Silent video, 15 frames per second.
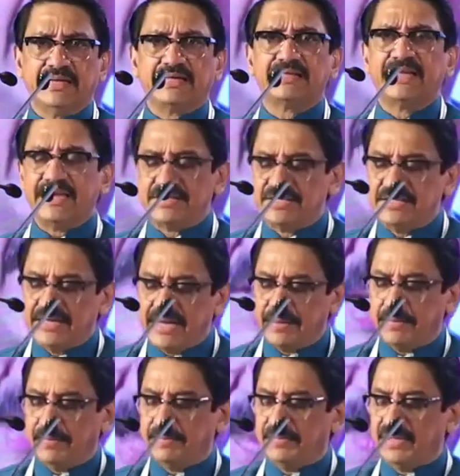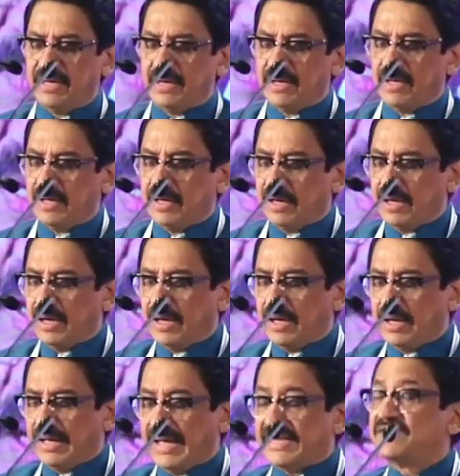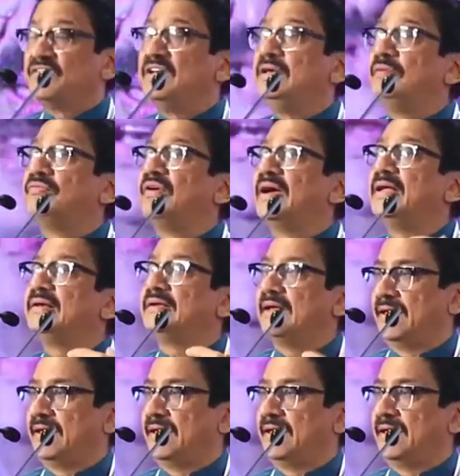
that KTM has redefined